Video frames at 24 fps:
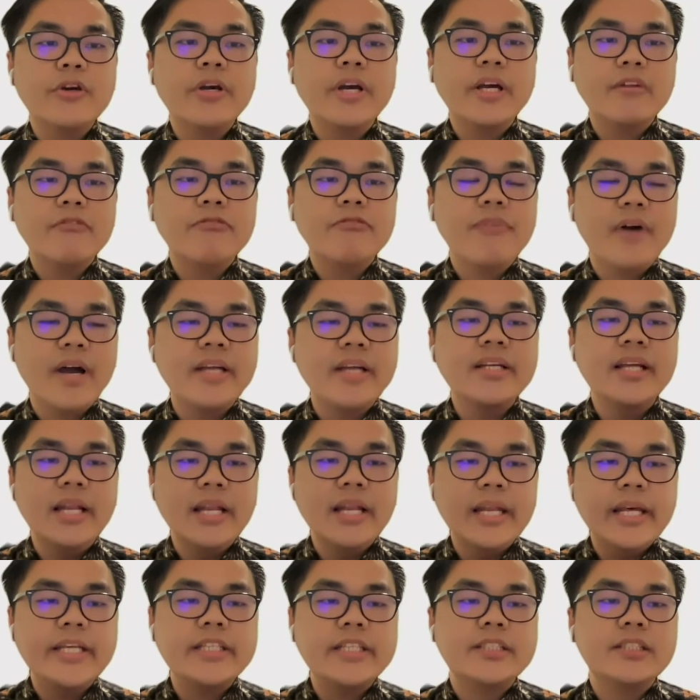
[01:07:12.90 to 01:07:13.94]
you can find
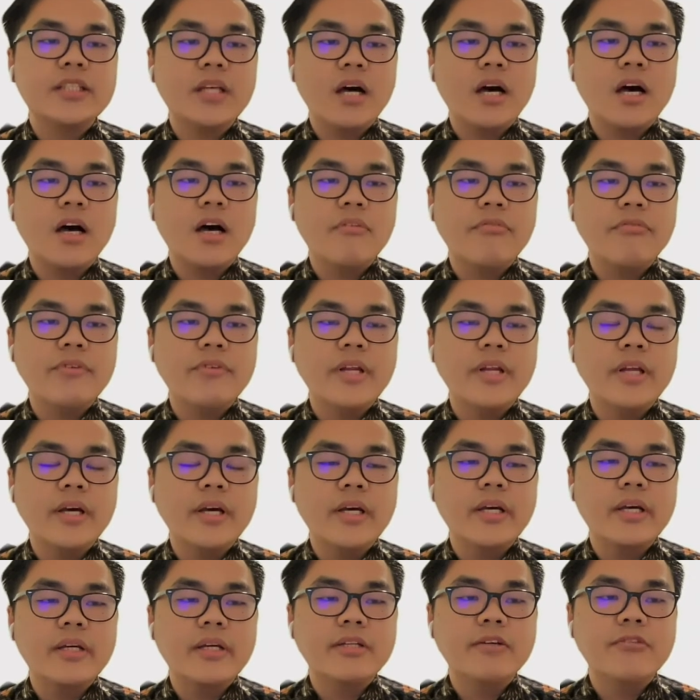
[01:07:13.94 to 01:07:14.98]
the list of
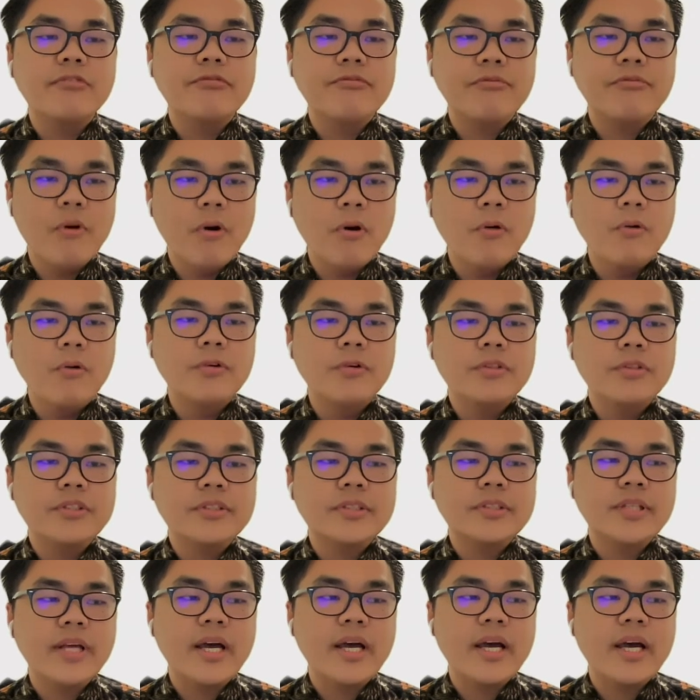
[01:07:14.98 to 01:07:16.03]
the
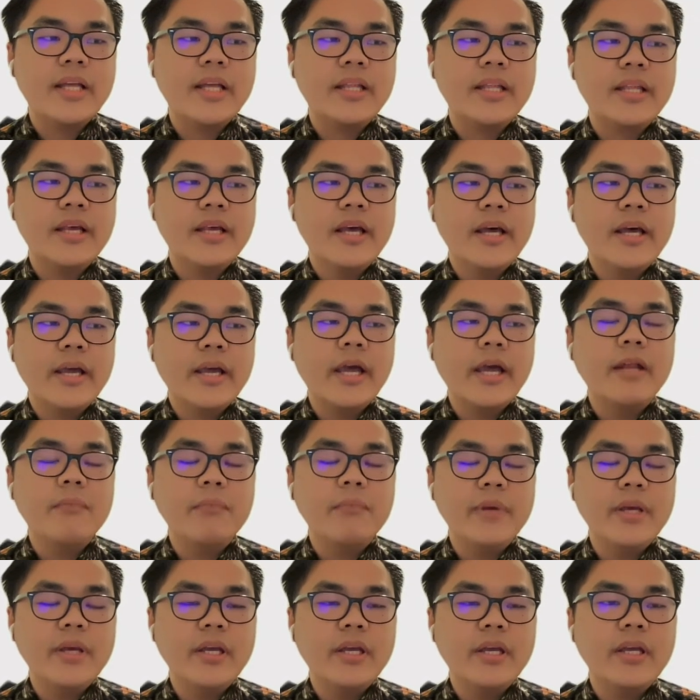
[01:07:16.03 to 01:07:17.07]
phones that
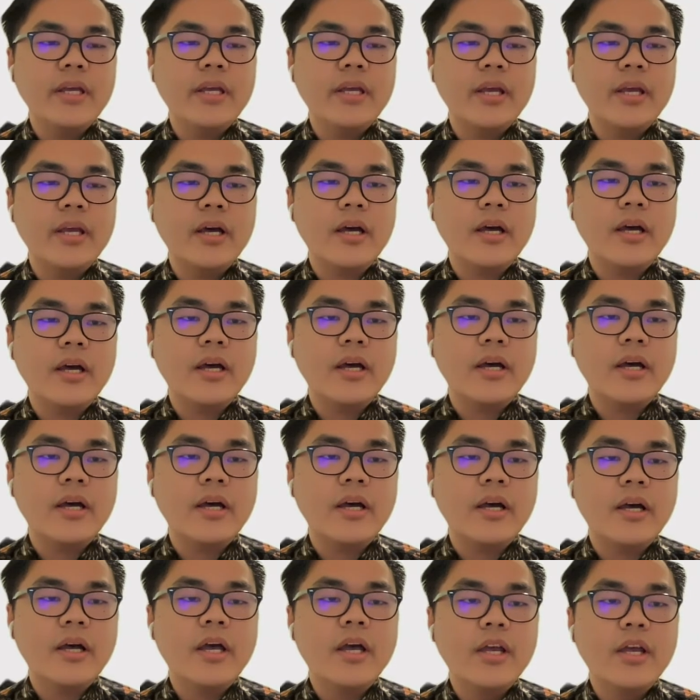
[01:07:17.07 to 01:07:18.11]
can be
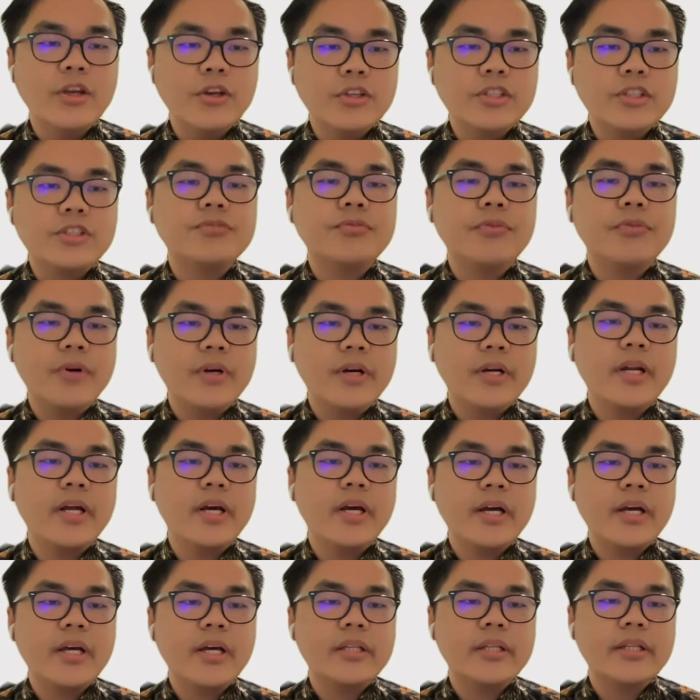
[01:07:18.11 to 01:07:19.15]
used for
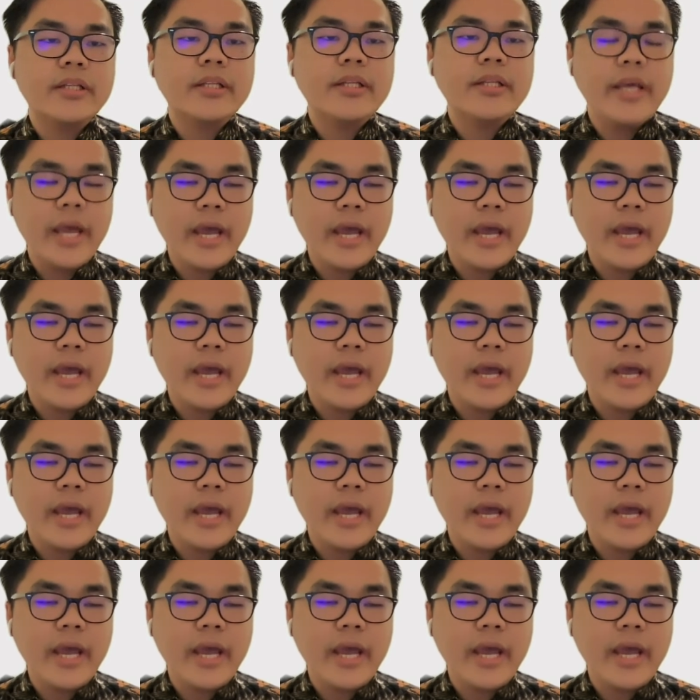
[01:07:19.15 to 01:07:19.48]
the